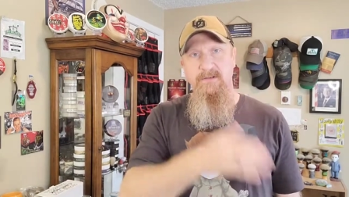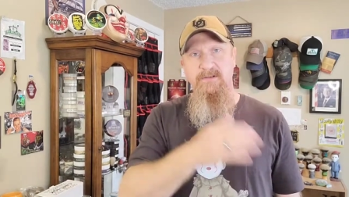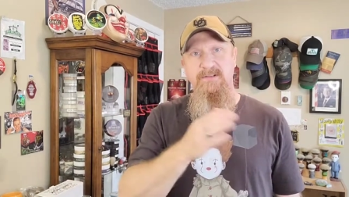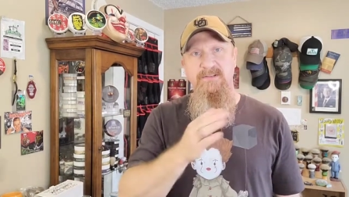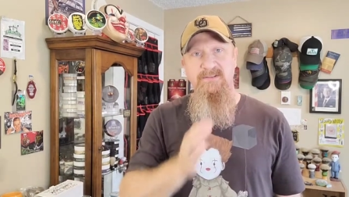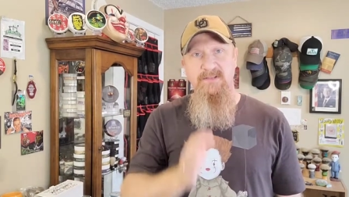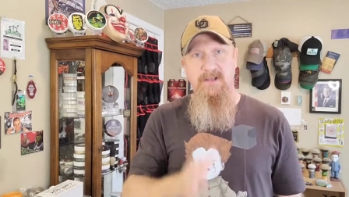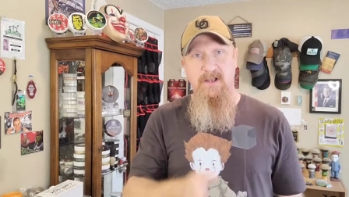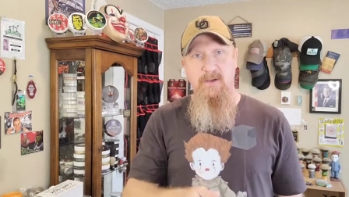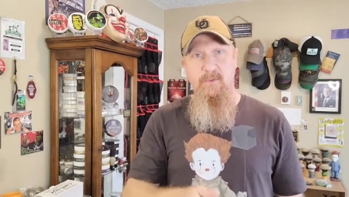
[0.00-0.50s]

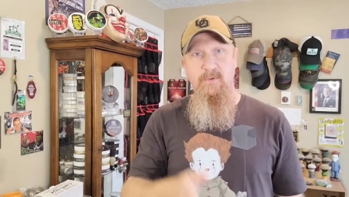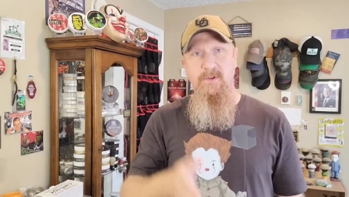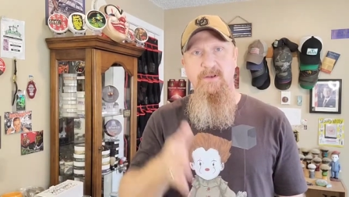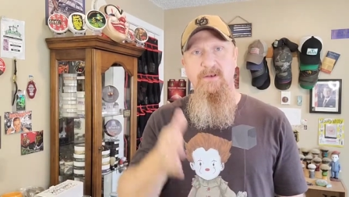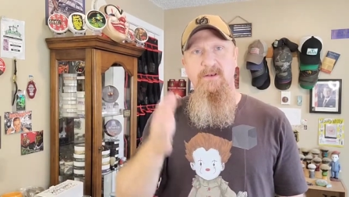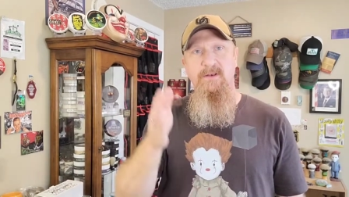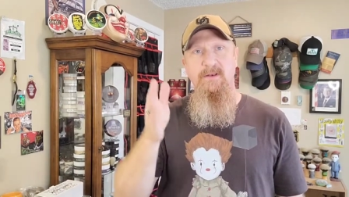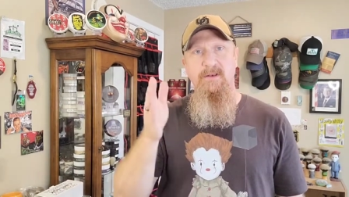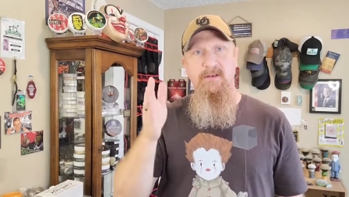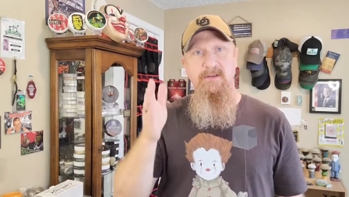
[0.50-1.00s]

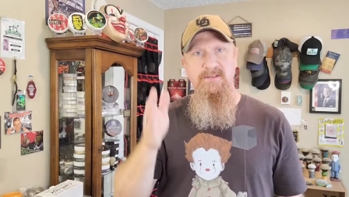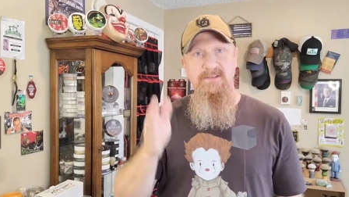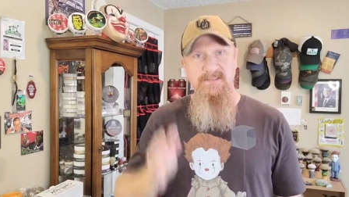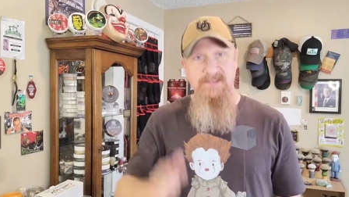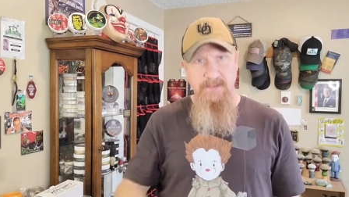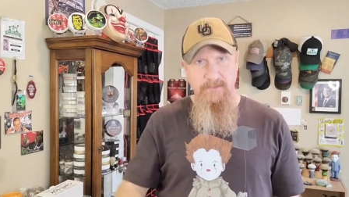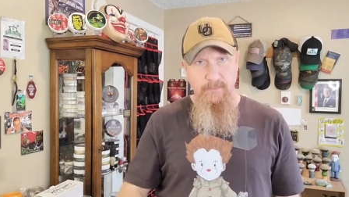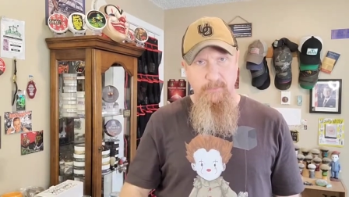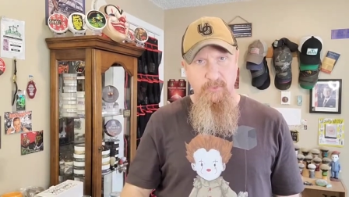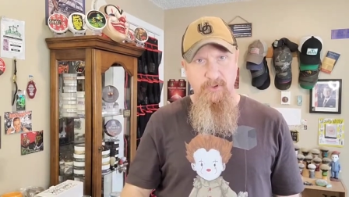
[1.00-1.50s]
Samhain
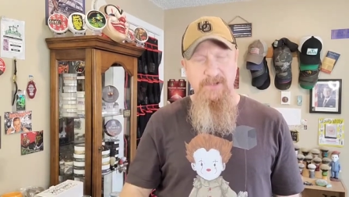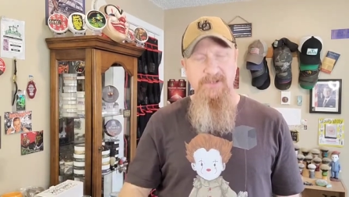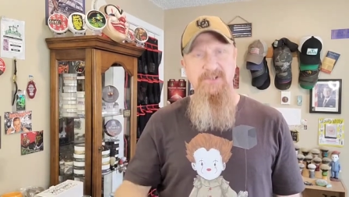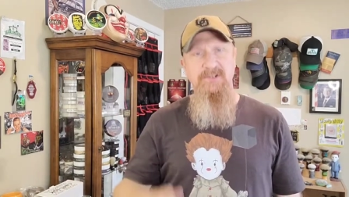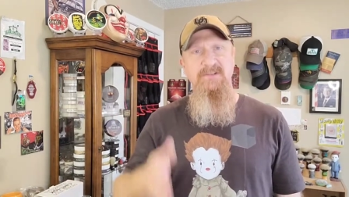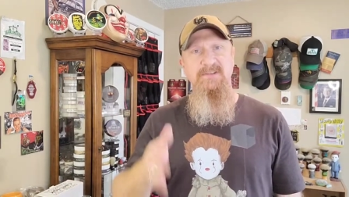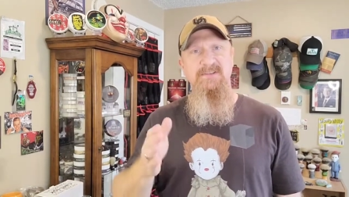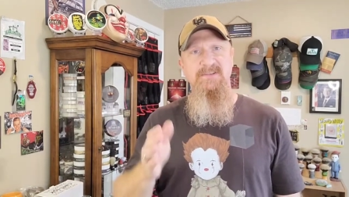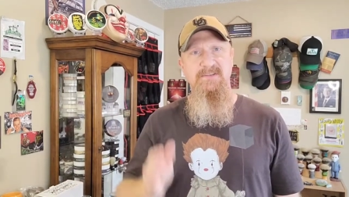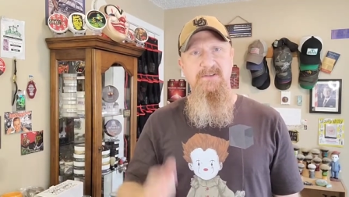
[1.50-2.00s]

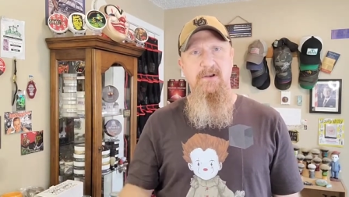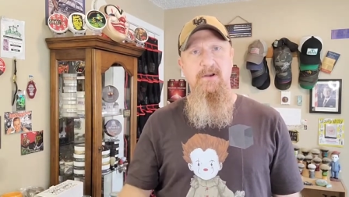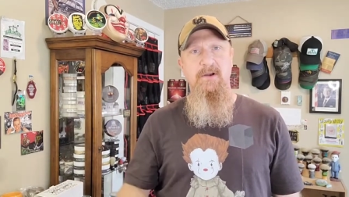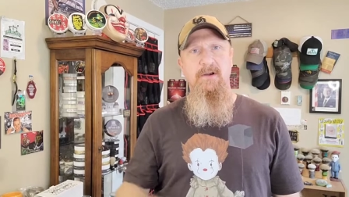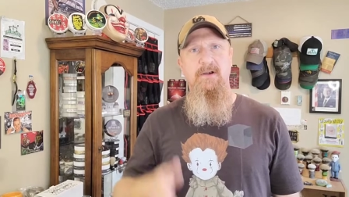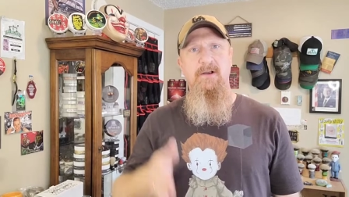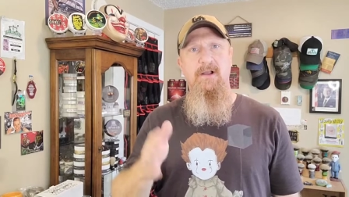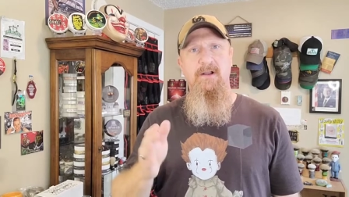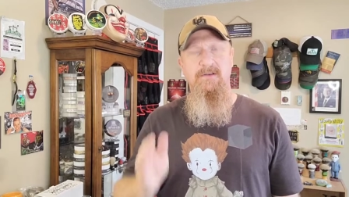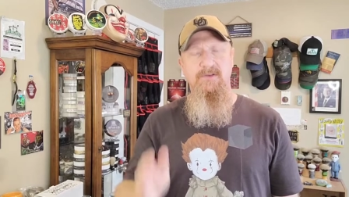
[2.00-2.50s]
celebrations
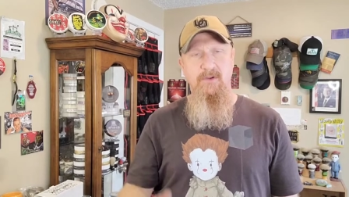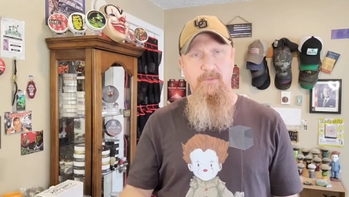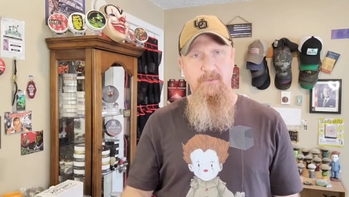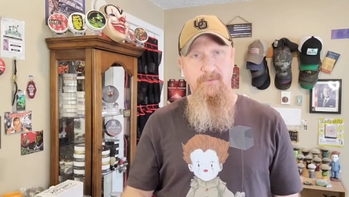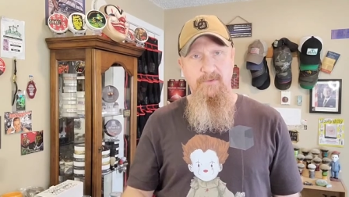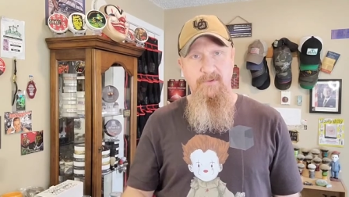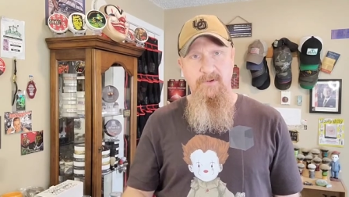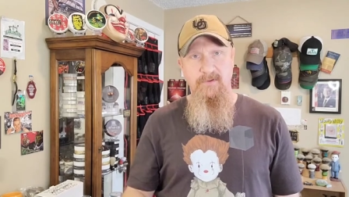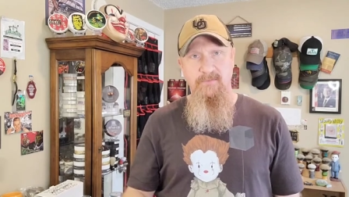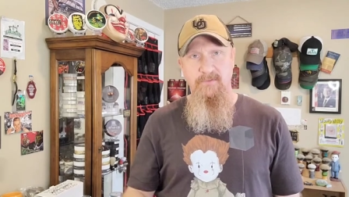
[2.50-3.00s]
start October
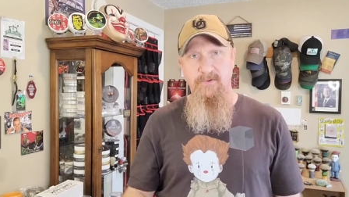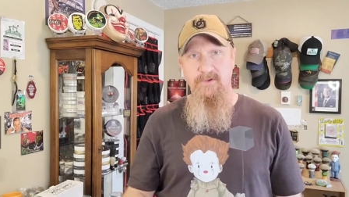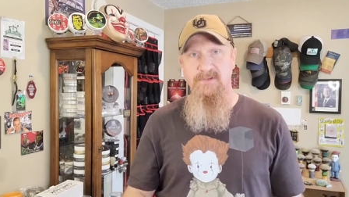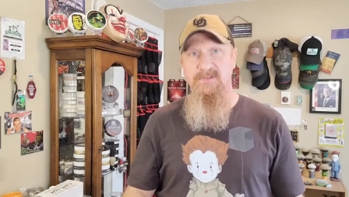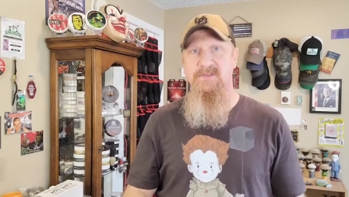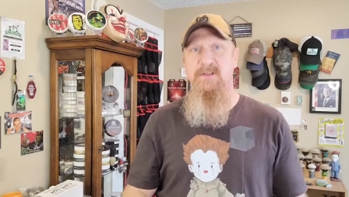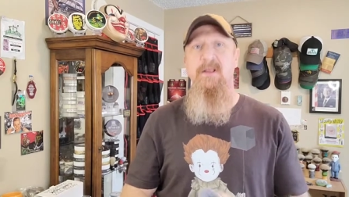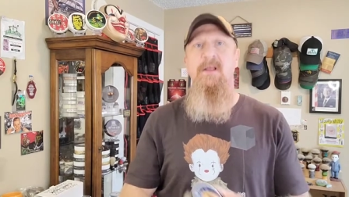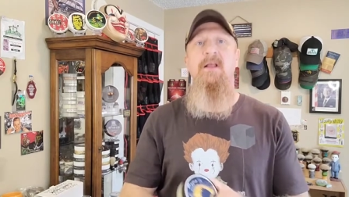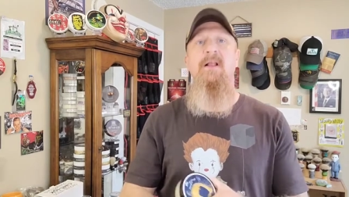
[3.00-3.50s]
31st.